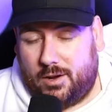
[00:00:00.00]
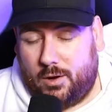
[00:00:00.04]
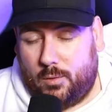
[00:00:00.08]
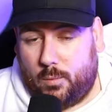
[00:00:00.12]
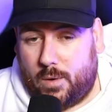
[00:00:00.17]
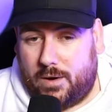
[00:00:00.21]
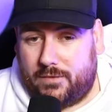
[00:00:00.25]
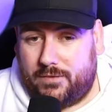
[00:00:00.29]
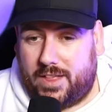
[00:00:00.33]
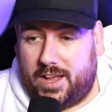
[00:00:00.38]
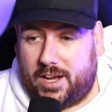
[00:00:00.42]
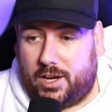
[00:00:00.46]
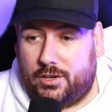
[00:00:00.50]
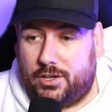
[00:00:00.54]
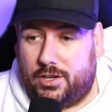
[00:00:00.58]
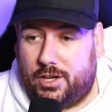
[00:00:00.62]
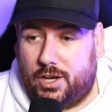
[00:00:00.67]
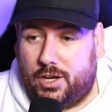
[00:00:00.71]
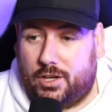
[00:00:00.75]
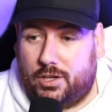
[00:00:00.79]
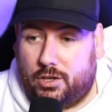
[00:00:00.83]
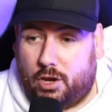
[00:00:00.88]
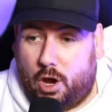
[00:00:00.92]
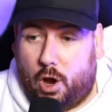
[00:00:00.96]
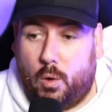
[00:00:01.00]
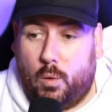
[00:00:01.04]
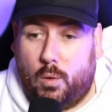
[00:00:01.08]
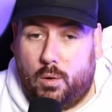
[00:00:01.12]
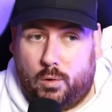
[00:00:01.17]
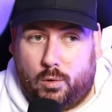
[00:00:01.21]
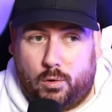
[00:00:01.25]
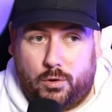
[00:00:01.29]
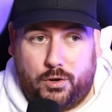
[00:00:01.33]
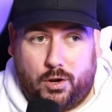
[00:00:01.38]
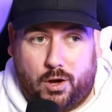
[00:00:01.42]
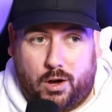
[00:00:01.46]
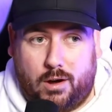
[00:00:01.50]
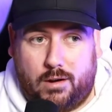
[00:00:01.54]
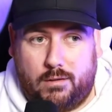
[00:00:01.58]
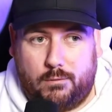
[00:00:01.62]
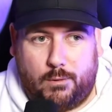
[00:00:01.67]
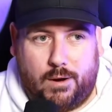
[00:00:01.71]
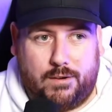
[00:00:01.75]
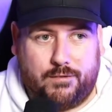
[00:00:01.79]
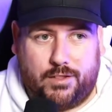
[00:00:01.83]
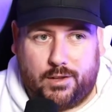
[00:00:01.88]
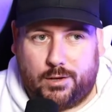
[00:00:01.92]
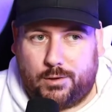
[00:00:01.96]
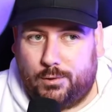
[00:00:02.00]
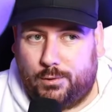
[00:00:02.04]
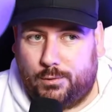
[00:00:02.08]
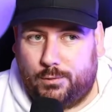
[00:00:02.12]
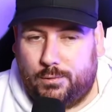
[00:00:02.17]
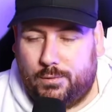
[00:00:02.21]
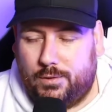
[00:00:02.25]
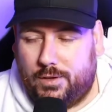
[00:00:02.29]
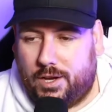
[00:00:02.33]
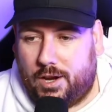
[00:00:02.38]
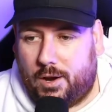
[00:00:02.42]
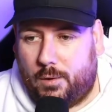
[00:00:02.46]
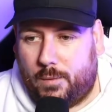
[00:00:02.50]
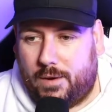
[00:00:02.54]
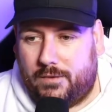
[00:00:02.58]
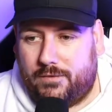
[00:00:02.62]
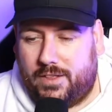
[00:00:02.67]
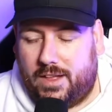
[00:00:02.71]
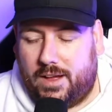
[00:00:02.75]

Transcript: whether they're going to go or not, whether whether